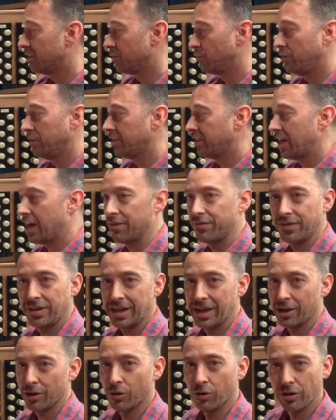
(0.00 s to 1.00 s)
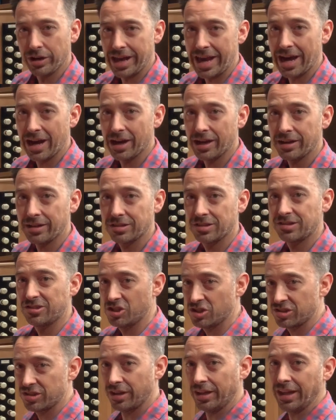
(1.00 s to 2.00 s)
with half an hour or an hour,
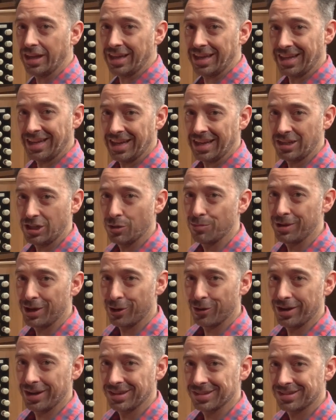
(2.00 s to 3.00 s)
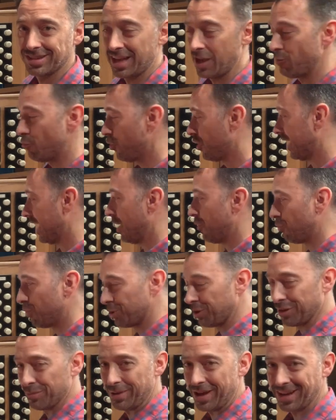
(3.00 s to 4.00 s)
just so you can get your bearings and work out
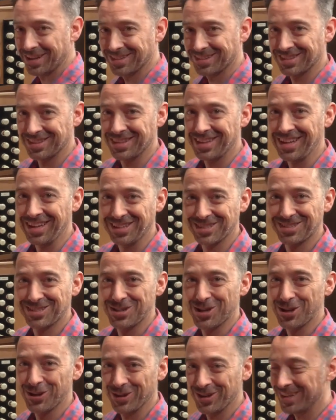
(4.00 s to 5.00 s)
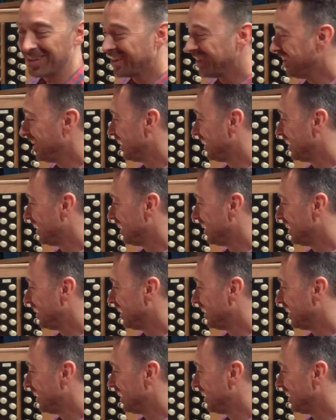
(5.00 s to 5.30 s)
what all the buttons and things do,